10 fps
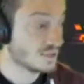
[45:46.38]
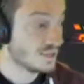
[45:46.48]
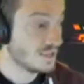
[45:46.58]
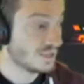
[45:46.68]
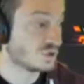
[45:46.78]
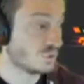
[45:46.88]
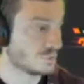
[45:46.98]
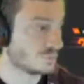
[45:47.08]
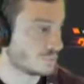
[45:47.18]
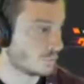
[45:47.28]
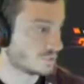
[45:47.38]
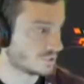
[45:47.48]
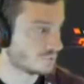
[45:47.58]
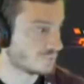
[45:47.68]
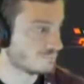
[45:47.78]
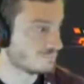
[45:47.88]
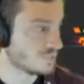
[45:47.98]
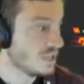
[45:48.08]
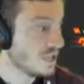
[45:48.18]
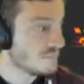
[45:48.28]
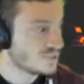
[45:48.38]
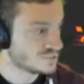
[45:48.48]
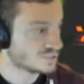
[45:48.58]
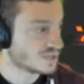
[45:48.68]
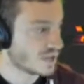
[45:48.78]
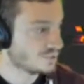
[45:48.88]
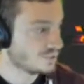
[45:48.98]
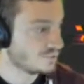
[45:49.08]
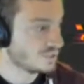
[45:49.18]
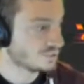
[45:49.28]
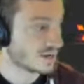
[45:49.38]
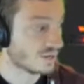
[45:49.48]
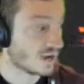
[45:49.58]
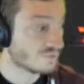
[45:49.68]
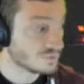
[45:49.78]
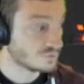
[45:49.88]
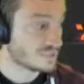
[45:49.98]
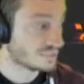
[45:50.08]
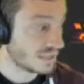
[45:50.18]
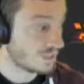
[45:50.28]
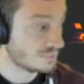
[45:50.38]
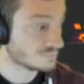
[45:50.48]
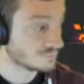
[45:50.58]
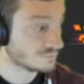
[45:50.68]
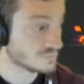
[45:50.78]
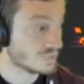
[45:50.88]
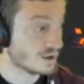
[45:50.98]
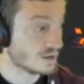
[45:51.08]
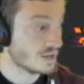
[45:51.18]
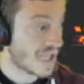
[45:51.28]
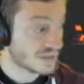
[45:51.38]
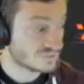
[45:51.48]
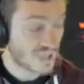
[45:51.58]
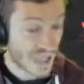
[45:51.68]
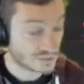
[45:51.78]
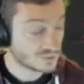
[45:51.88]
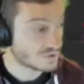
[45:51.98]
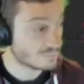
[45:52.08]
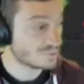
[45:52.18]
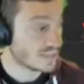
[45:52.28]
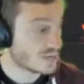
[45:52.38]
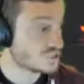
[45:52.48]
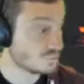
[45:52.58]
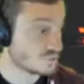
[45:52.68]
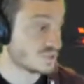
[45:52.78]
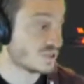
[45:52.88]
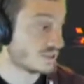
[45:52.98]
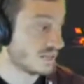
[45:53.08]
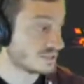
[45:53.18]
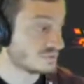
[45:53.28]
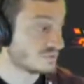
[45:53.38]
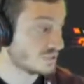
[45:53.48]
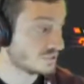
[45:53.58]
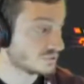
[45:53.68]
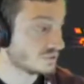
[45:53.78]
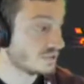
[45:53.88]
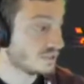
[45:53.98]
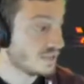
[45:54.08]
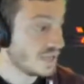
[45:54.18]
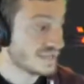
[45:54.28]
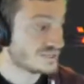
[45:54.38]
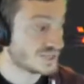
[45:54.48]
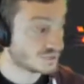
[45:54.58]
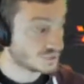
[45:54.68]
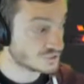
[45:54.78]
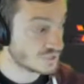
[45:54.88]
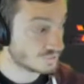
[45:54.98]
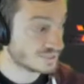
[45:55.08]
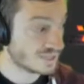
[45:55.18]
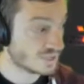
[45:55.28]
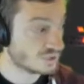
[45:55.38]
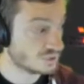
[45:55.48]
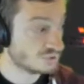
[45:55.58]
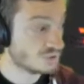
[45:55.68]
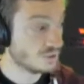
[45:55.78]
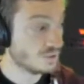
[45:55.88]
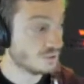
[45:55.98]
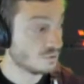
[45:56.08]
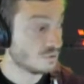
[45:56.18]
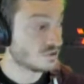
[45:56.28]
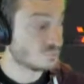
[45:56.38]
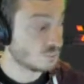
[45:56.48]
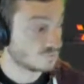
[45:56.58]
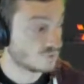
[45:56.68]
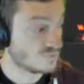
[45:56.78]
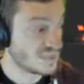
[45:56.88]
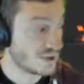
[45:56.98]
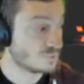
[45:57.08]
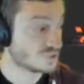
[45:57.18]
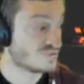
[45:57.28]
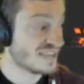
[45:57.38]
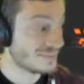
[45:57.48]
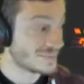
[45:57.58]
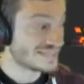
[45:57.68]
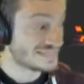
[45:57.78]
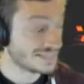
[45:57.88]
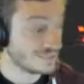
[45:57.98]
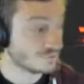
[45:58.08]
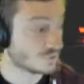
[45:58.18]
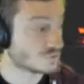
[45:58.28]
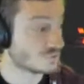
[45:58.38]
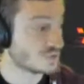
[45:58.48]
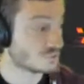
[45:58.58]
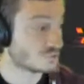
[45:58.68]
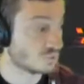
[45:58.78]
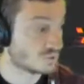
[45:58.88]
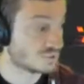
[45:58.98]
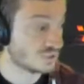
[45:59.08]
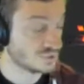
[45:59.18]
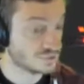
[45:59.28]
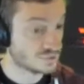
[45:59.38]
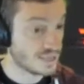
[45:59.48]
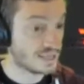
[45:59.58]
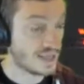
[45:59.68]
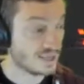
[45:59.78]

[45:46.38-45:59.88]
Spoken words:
and of course, Portworx. Business continuity around offload to cloud, our active replication, which we call active cluster, asynchronous replication, support for VMware's VMSC, virtual metro storage cluster, aka